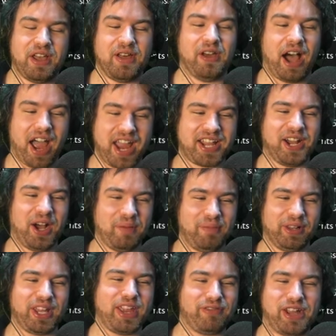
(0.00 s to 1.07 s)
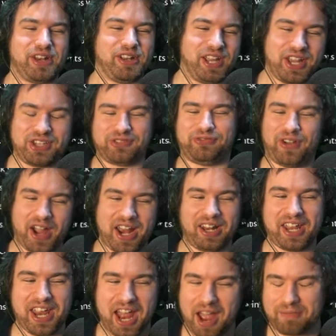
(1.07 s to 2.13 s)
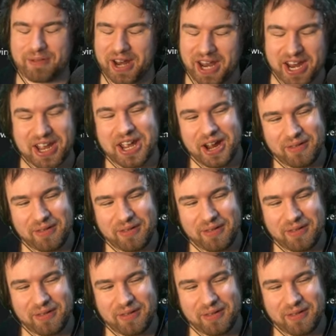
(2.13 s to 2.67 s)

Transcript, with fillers: I can't believe it. It's finally happening.